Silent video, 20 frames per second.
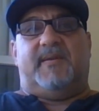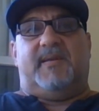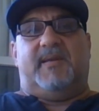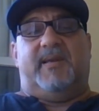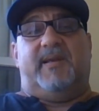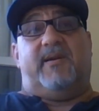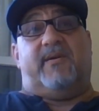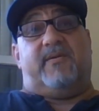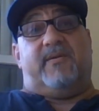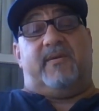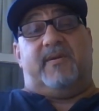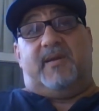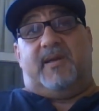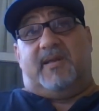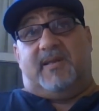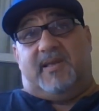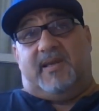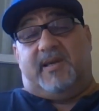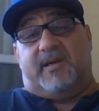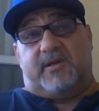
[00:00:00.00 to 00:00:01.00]

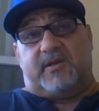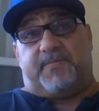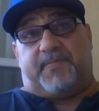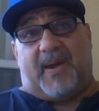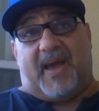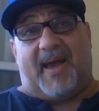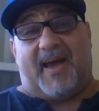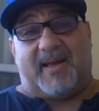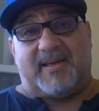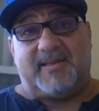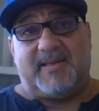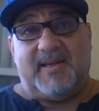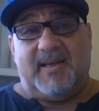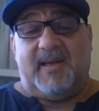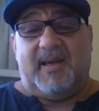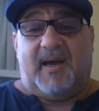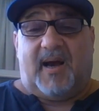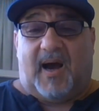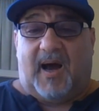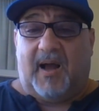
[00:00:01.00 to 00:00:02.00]
In the years past,
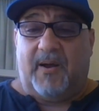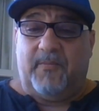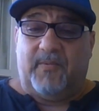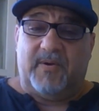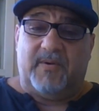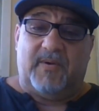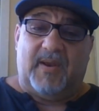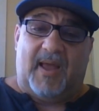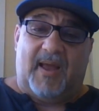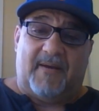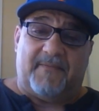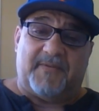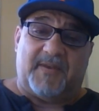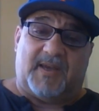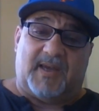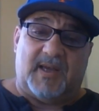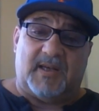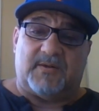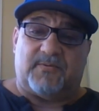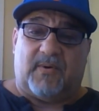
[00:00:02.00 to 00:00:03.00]
I would have the
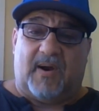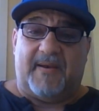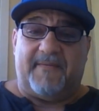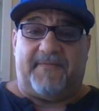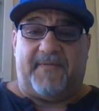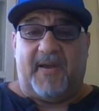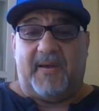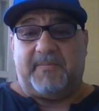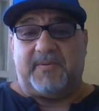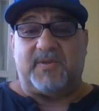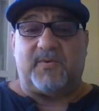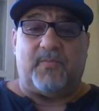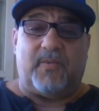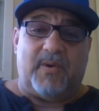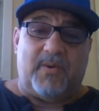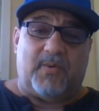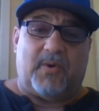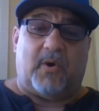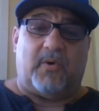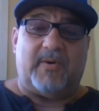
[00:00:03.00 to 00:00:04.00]
kids write fables and
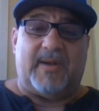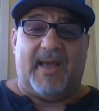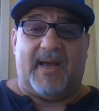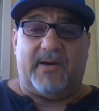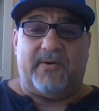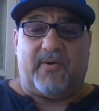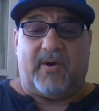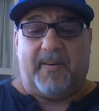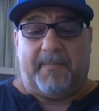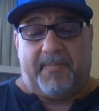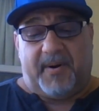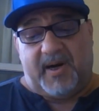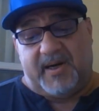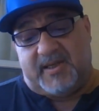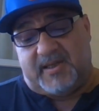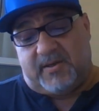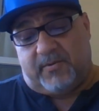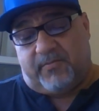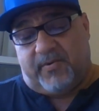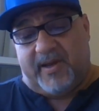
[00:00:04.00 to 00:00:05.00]
we'd go down to our
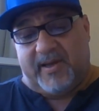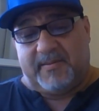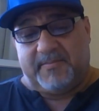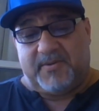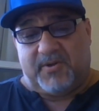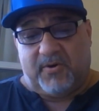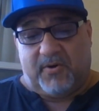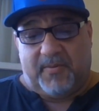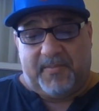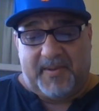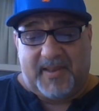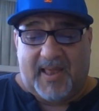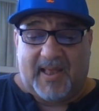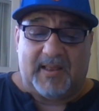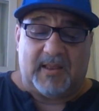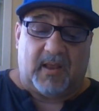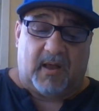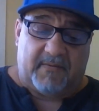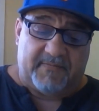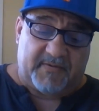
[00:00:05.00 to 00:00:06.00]
buddies and read them to them, and they
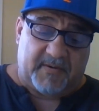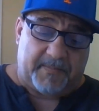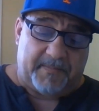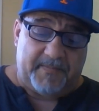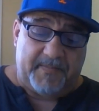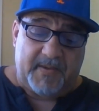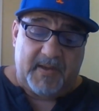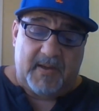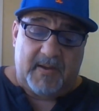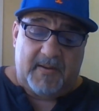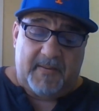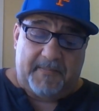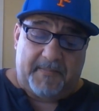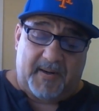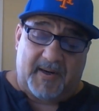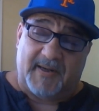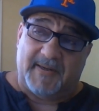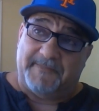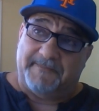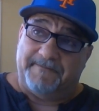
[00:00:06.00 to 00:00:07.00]
loved them.
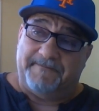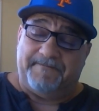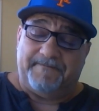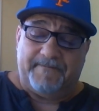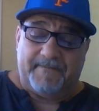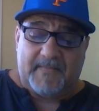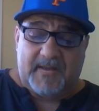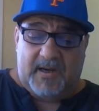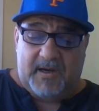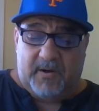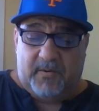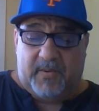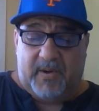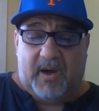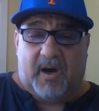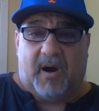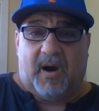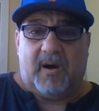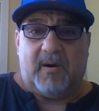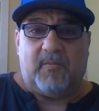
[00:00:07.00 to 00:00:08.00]
But here we
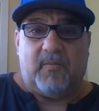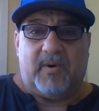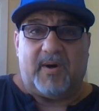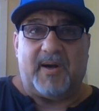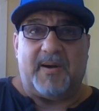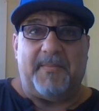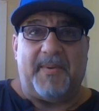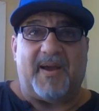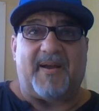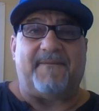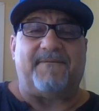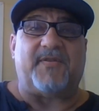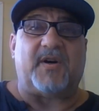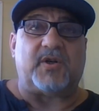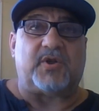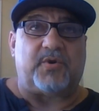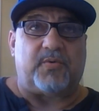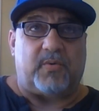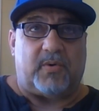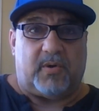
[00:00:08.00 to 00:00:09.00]
are. We're going to make a
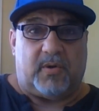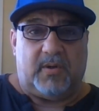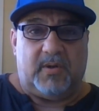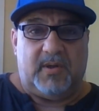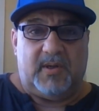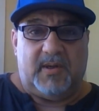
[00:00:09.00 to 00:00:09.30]
virtual